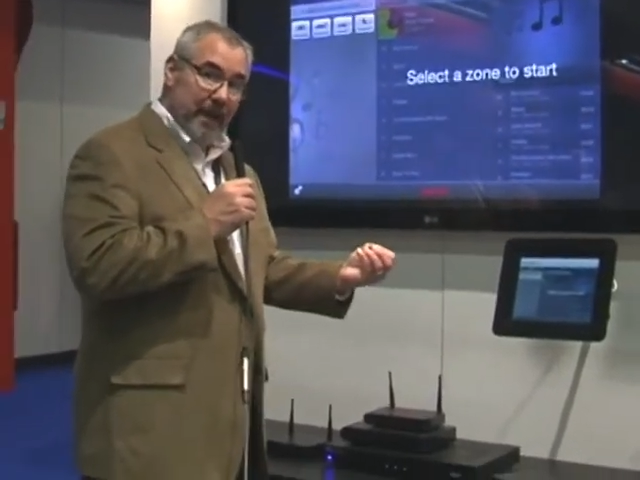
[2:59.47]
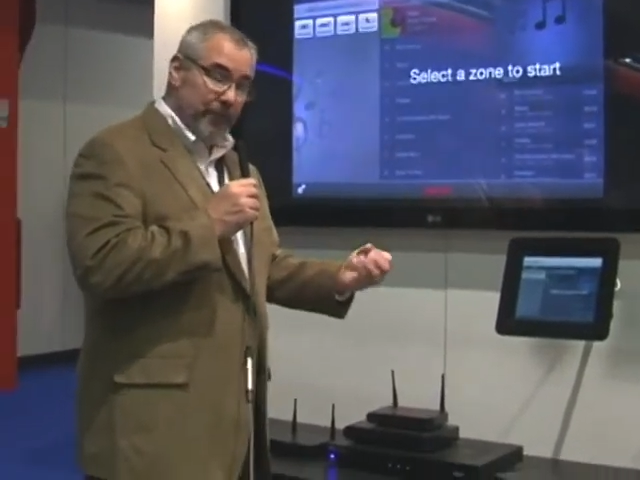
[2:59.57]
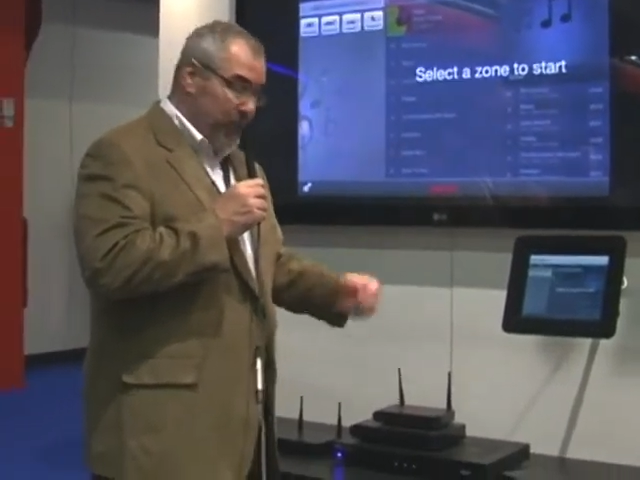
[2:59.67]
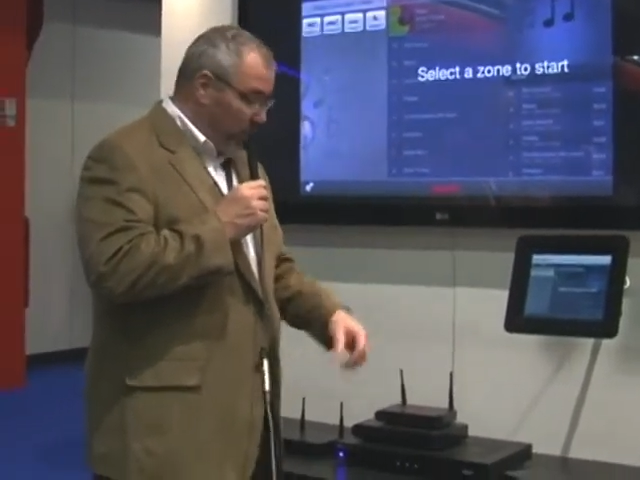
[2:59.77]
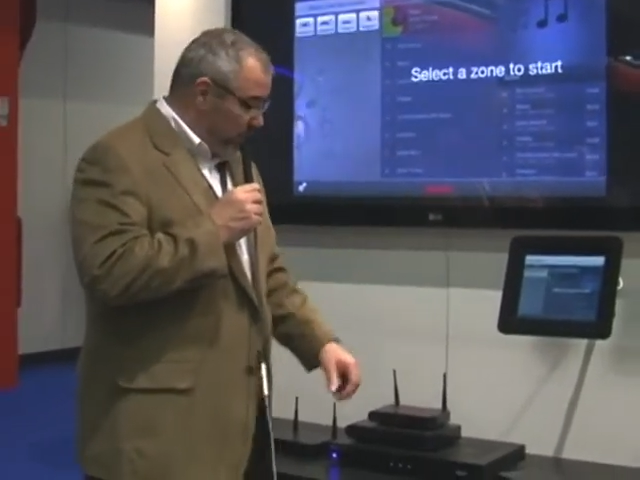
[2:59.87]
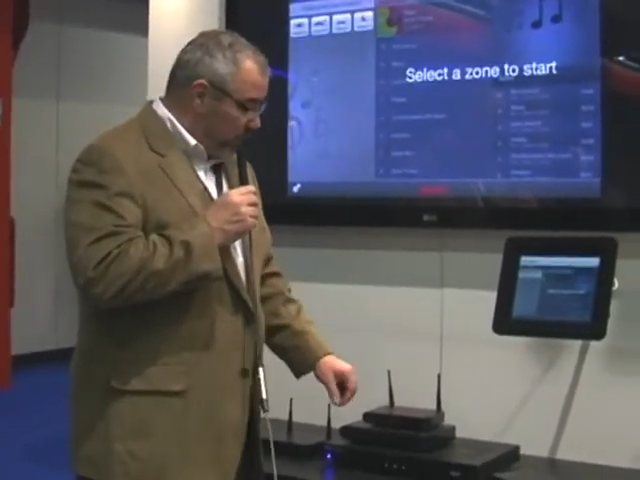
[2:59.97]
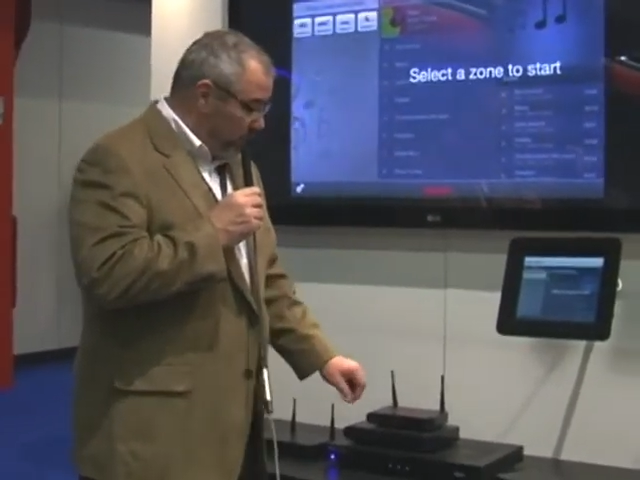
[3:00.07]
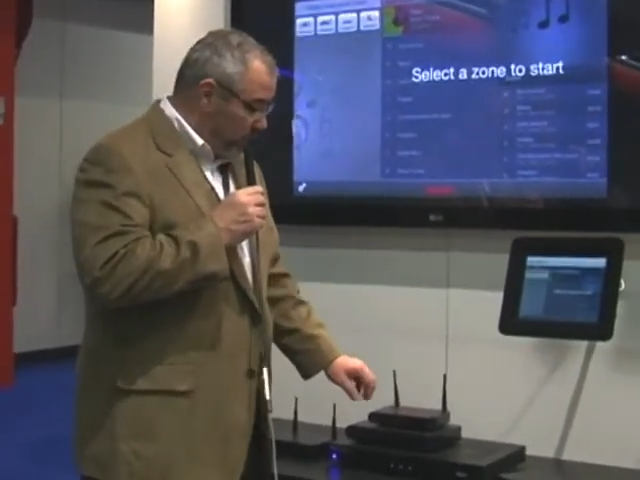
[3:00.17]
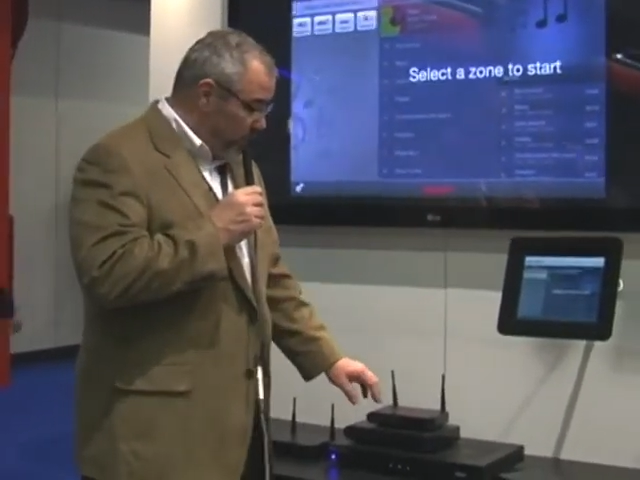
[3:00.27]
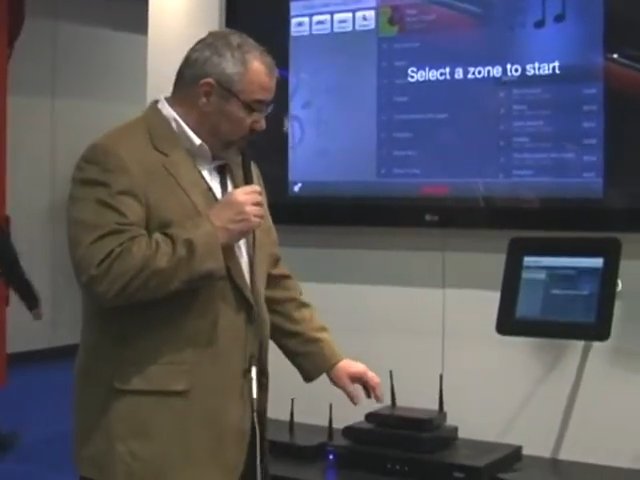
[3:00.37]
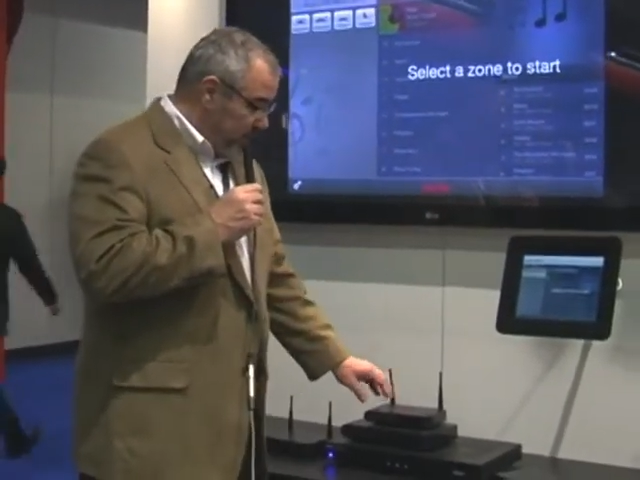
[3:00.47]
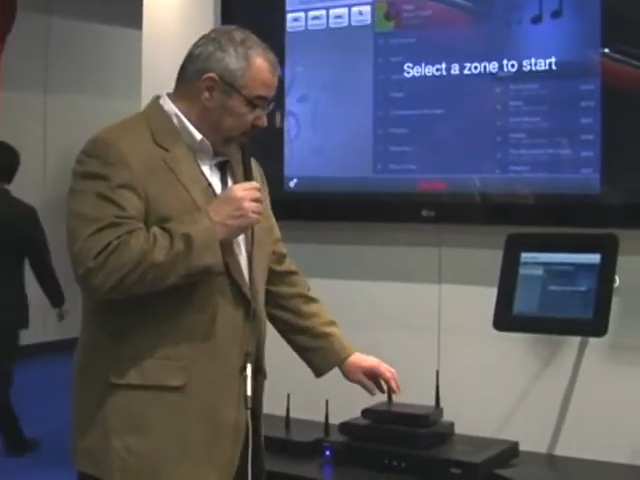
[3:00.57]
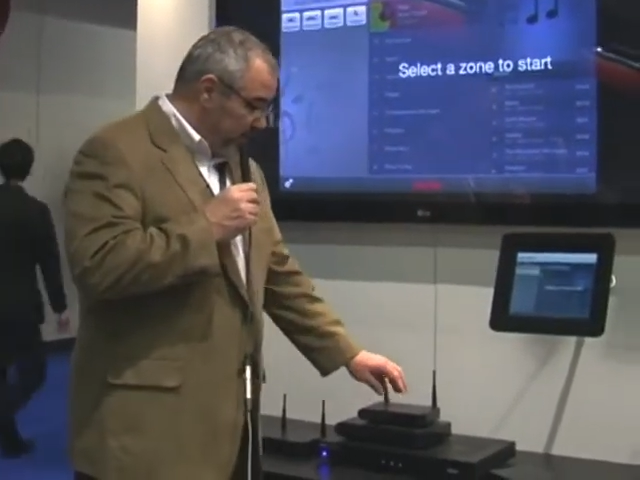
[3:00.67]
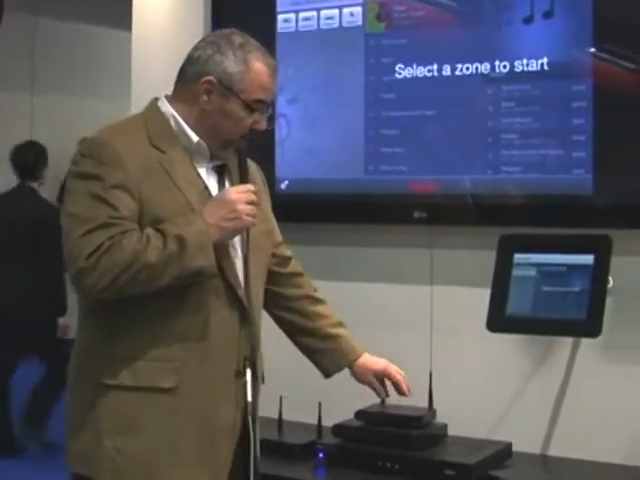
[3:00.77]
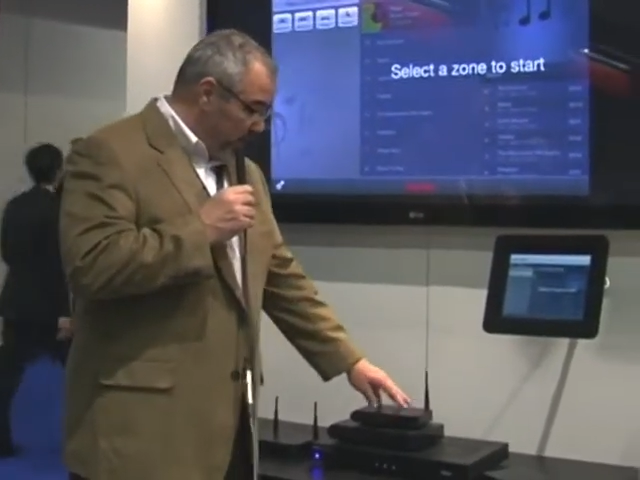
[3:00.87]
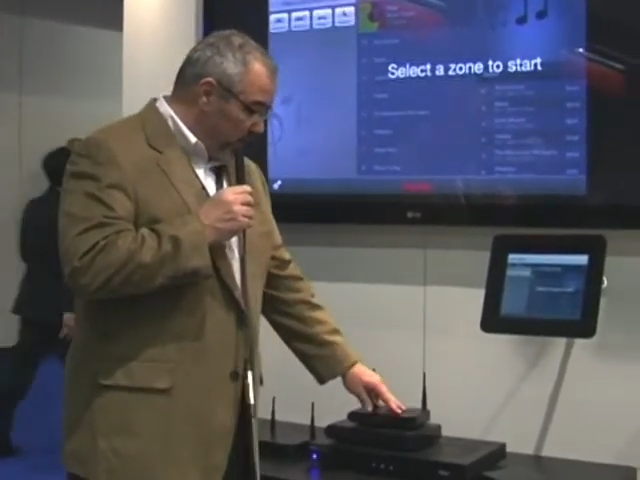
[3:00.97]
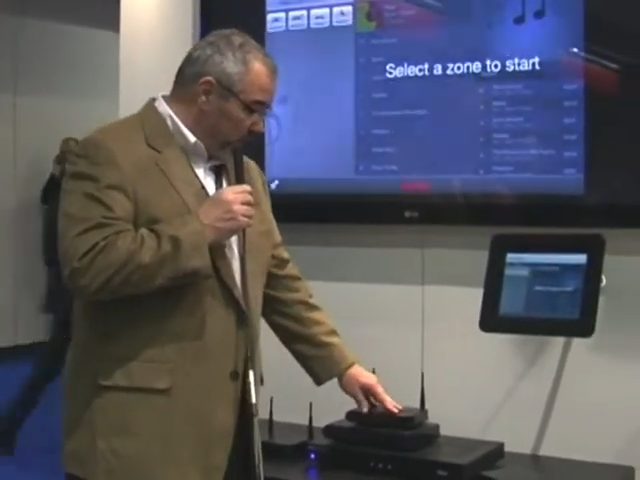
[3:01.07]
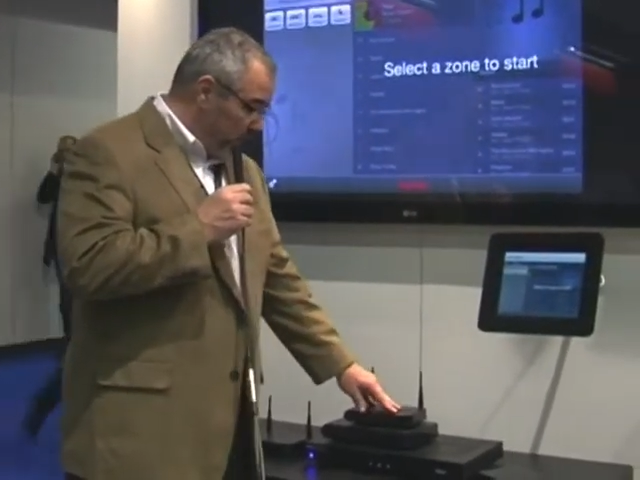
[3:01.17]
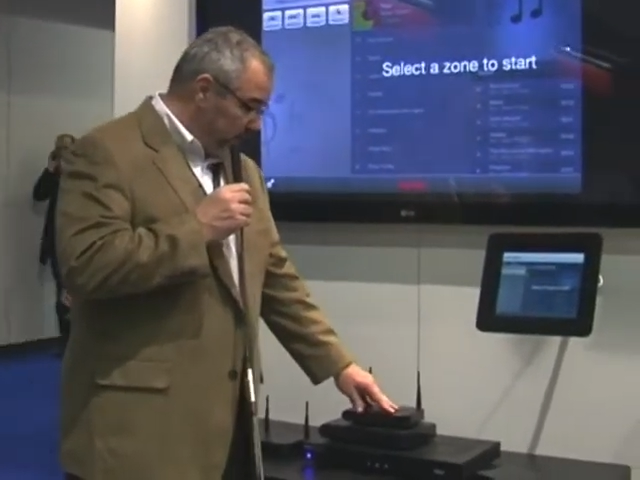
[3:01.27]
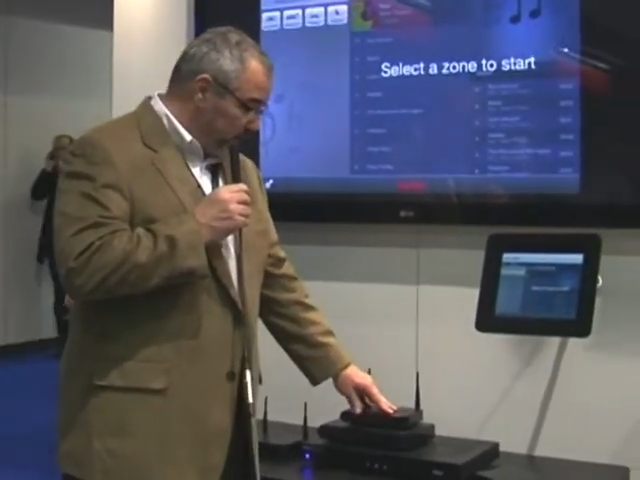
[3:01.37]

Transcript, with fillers: and forth through the system across